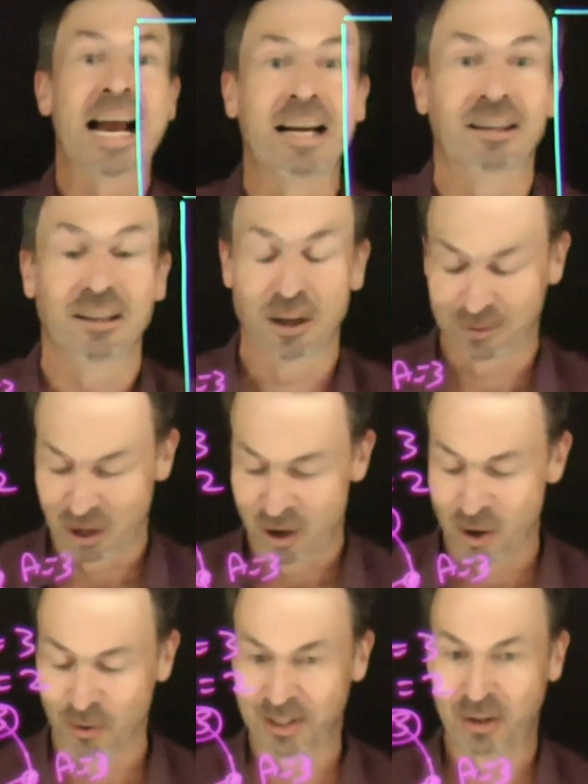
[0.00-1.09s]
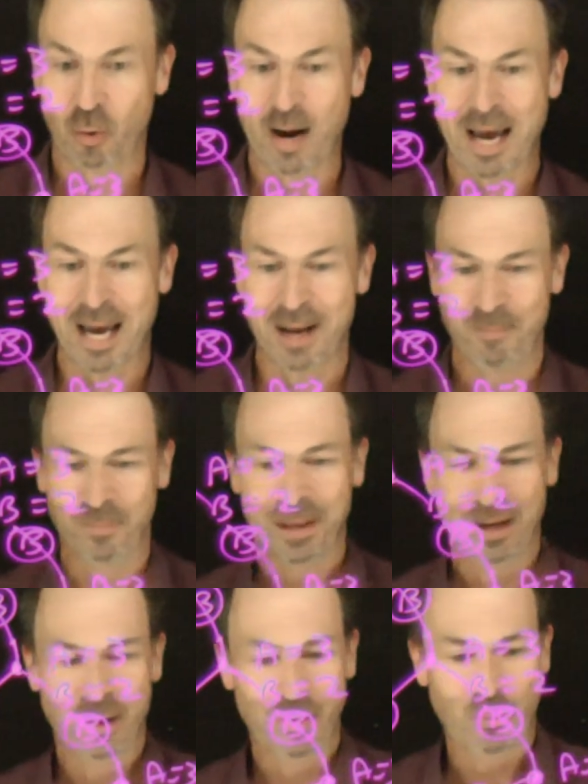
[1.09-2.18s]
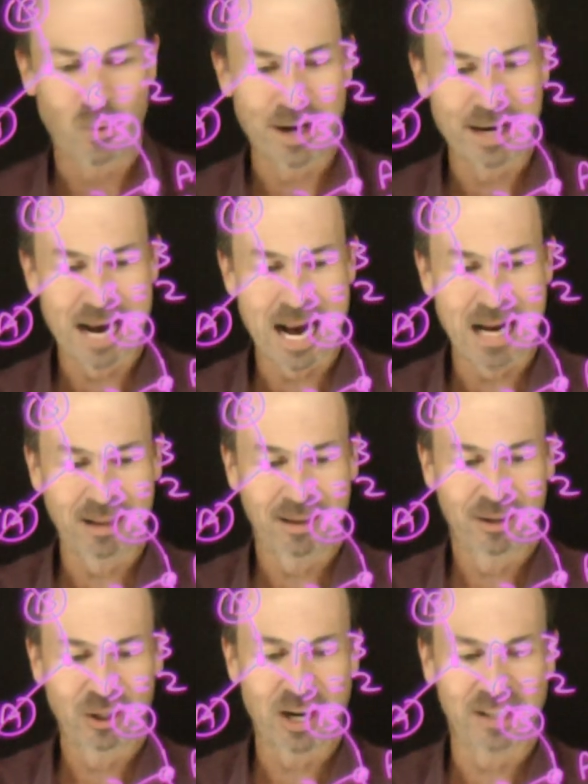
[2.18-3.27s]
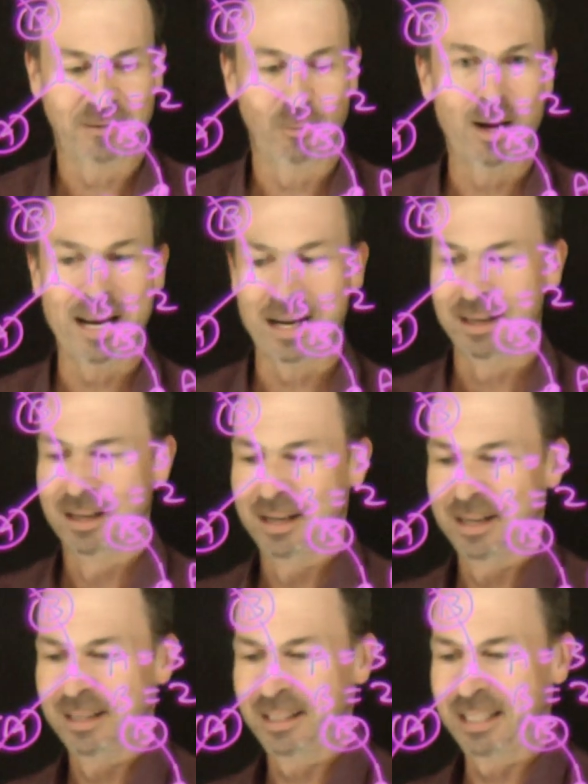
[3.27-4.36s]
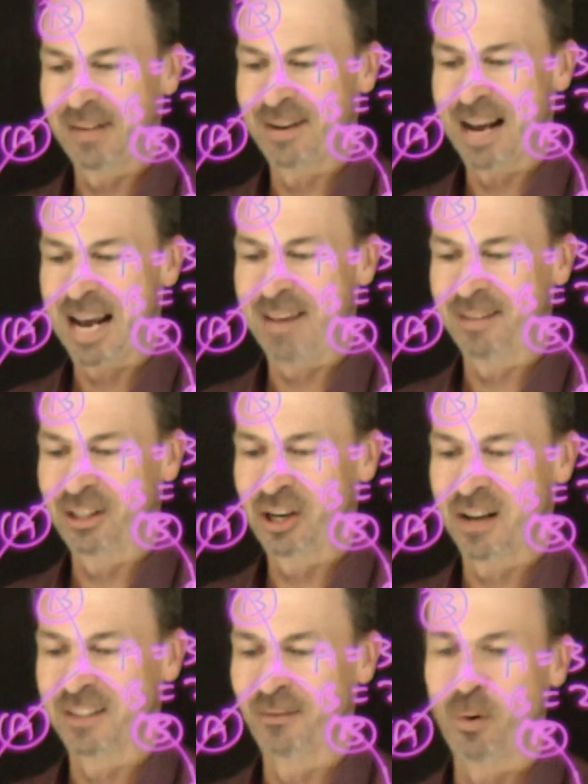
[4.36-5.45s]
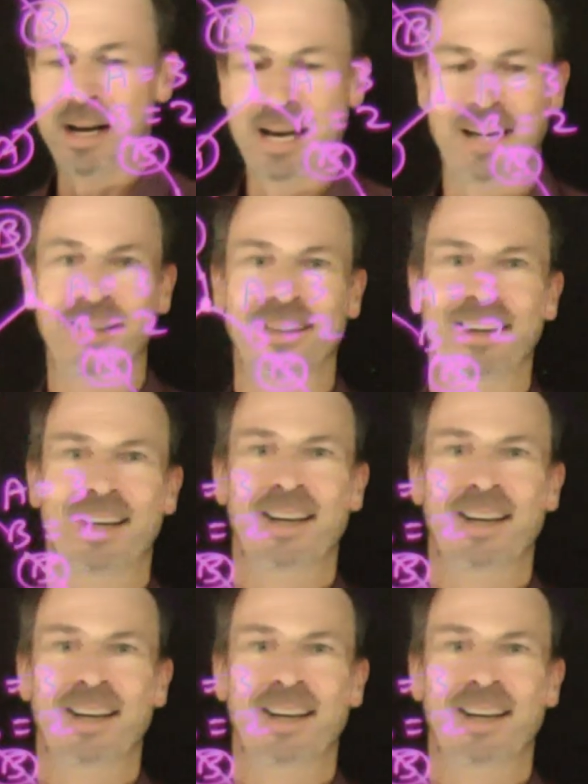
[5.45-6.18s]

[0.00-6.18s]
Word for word: eighth of the whole square, 1 eighth chance of winning, 7 eighths chance of winning.